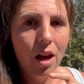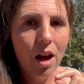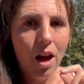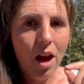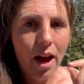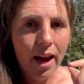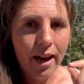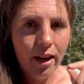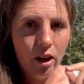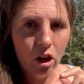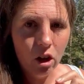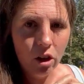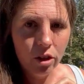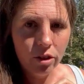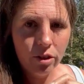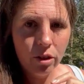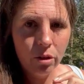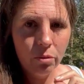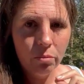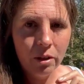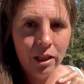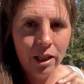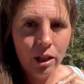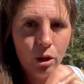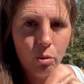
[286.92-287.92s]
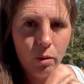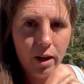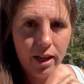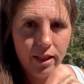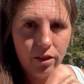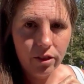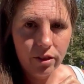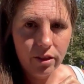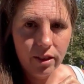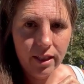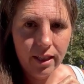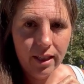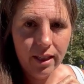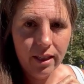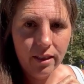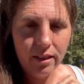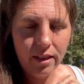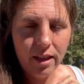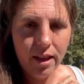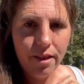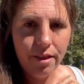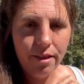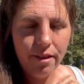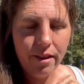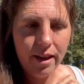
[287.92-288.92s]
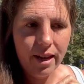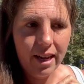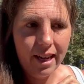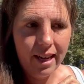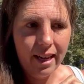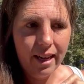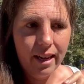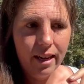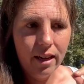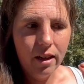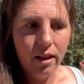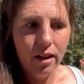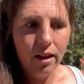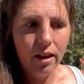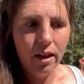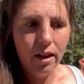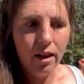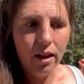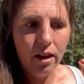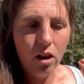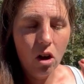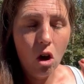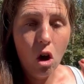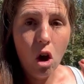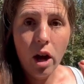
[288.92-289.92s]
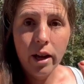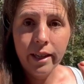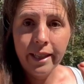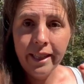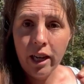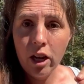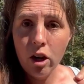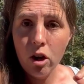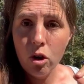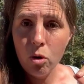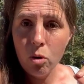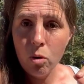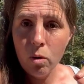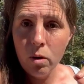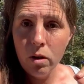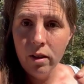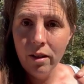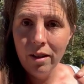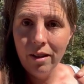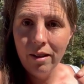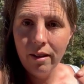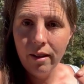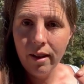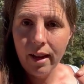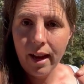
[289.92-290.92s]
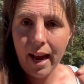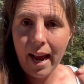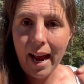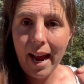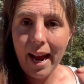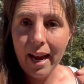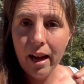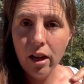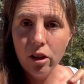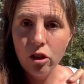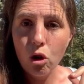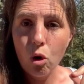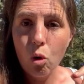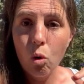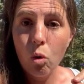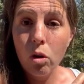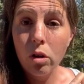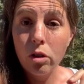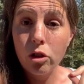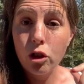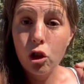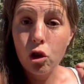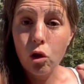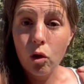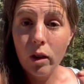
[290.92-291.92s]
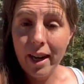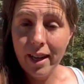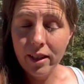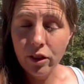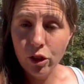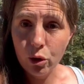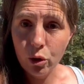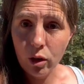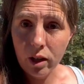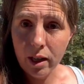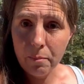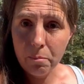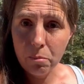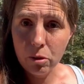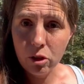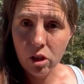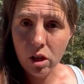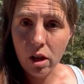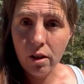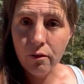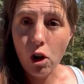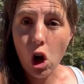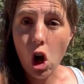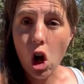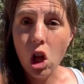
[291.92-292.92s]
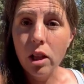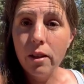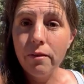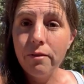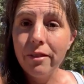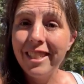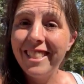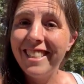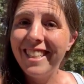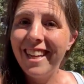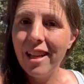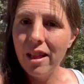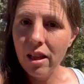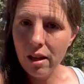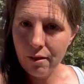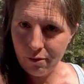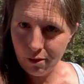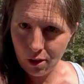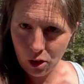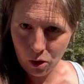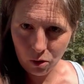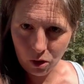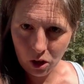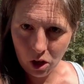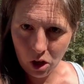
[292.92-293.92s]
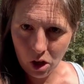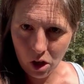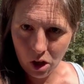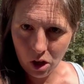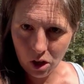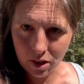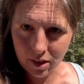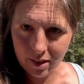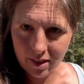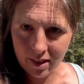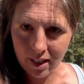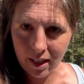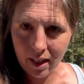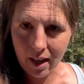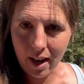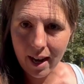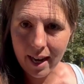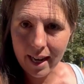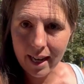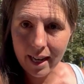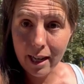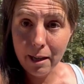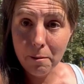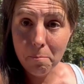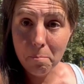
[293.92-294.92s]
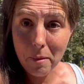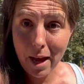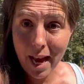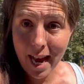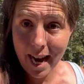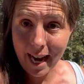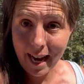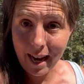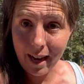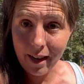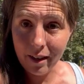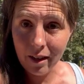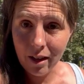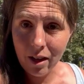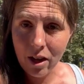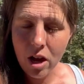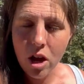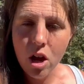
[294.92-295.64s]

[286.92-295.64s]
I also requested the uh, audio and or transcripts of all of the telephone calls that I had made